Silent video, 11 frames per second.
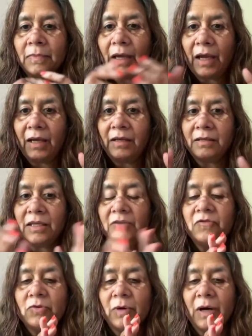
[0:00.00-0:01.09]
And
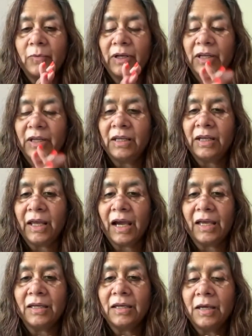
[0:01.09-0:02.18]
if you are working in
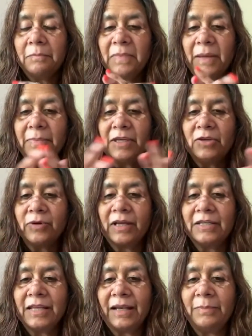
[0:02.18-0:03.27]
AI, maybe you
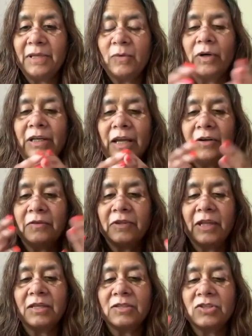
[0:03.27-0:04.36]
can tell me what kind of
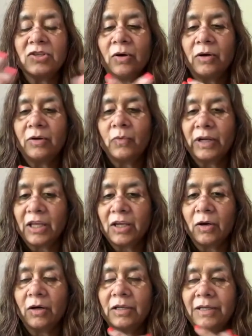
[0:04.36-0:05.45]
things you're
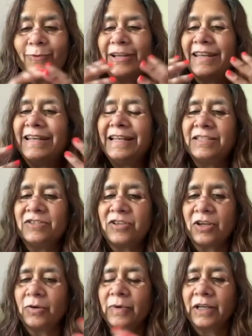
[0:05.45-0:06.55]
working on, what
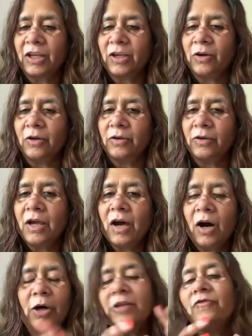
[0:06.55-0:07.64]
industry you're working on.
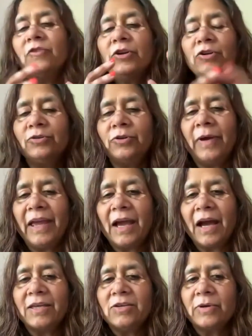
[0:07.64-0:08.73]
Or if you're new to
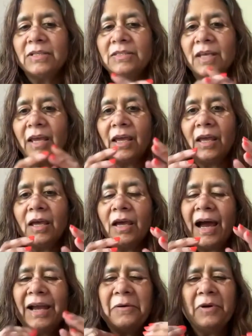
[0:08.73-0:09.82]
AI, you can say,
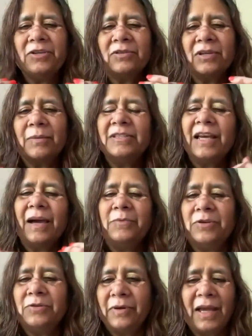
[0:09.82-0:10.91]
I don't want you to come and say, I'm
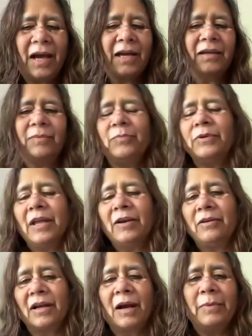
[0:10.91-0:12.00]
new to AI and put that
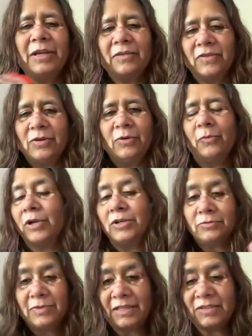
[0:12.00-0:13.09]
on a comment if you don't want
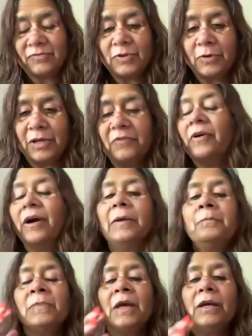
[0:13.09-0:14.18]
to. That's totally fine.
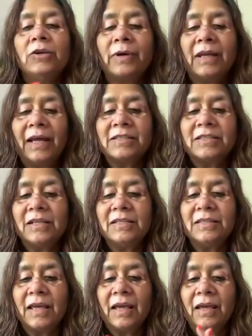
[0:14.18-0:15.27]
You can actually
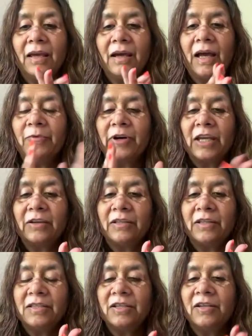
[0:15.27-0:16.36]
say, I'm working in
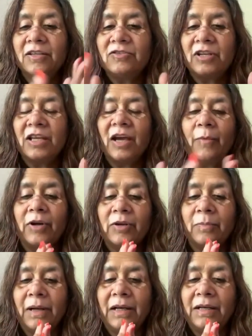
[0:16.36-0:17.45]
this industry. I want
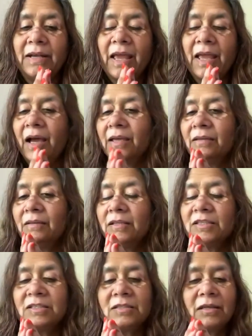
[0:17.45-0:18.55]
to build AI in
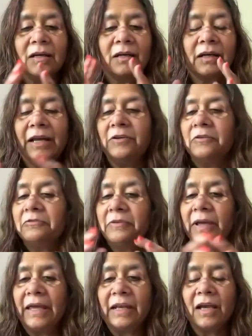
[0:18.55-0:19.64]
this kind of
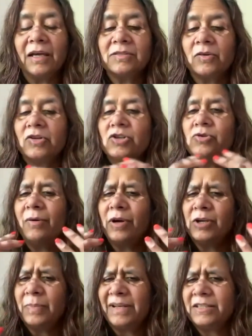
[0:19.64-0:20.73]
areas. Or do you
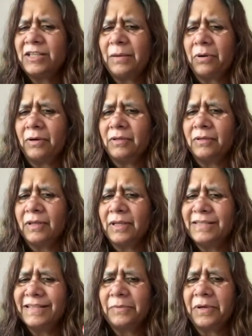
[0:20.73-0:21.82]
want to build a chatbot?
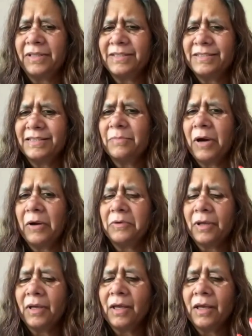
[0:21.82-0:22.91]
Is that what this is about?
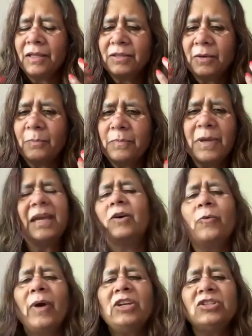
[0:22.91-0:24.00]
The
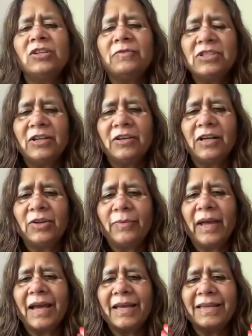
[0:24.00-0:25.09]
big question with generative
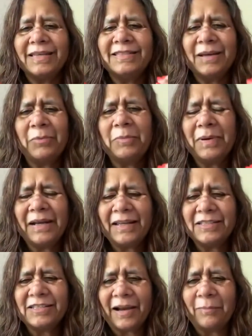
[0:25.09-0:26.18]
AI, is it about
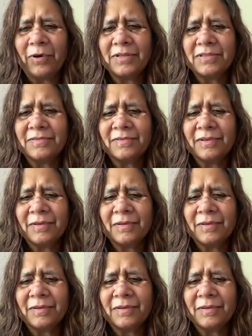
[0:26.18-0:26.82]
building chatbots?